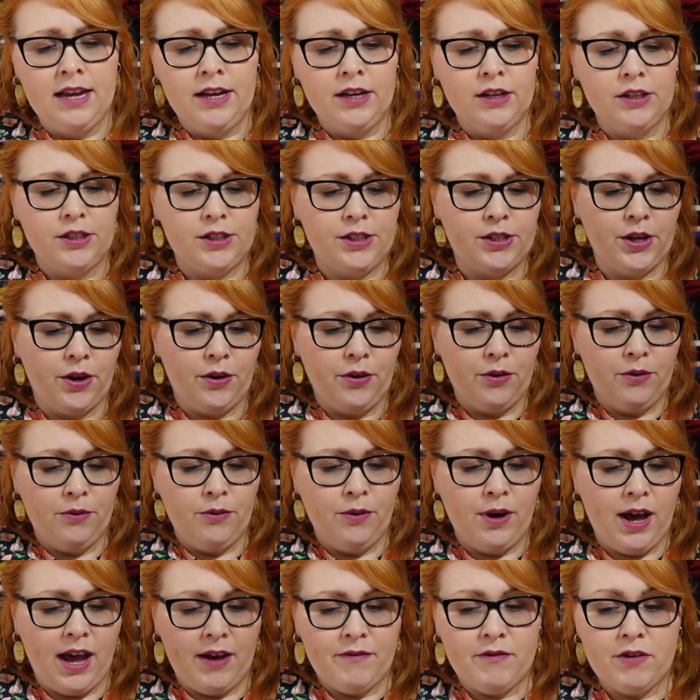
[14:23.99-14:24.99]

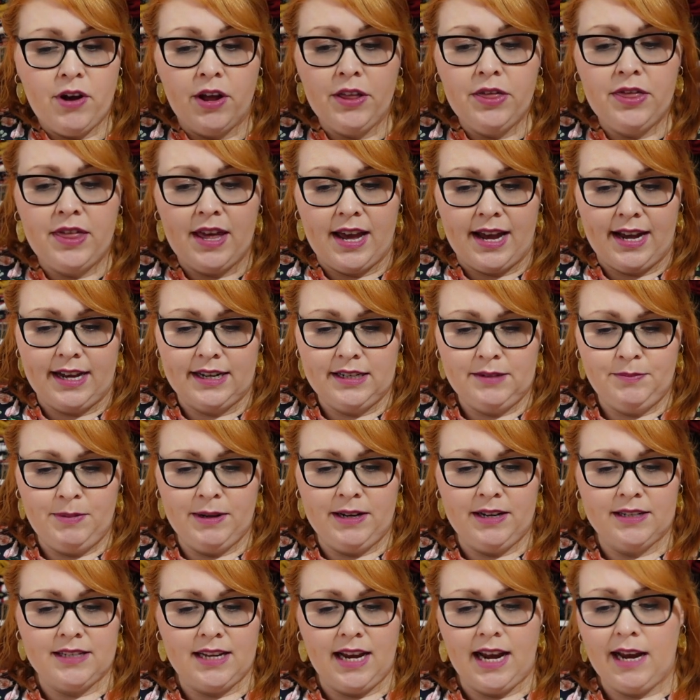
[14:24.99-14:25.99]
So I've got that
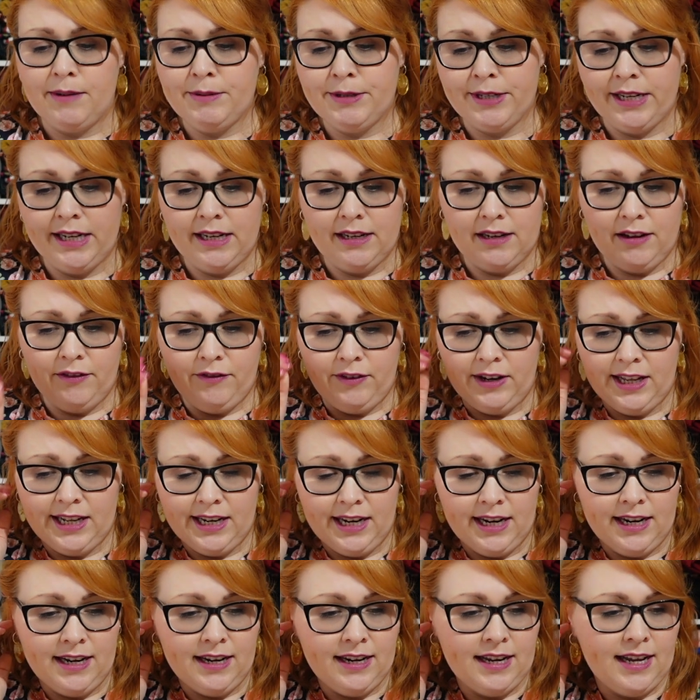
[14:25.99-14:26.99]
because I absolutely love
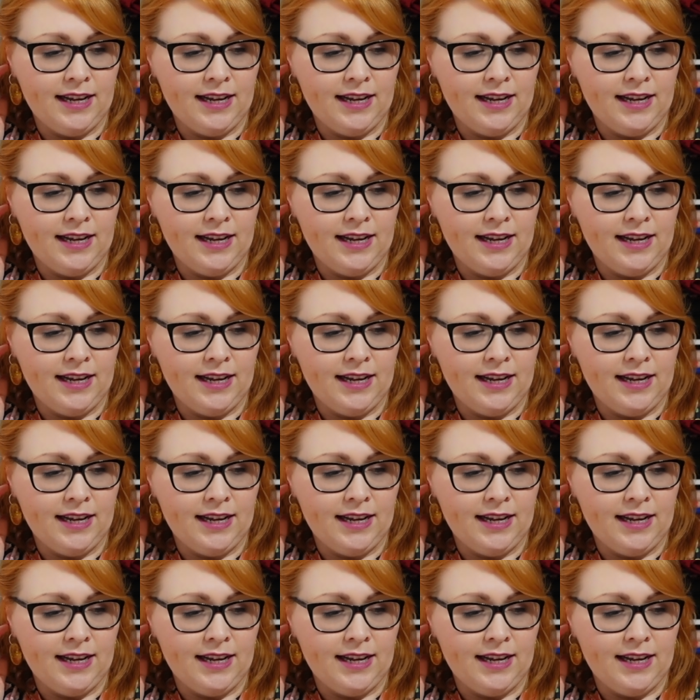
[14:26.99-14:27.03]
linen,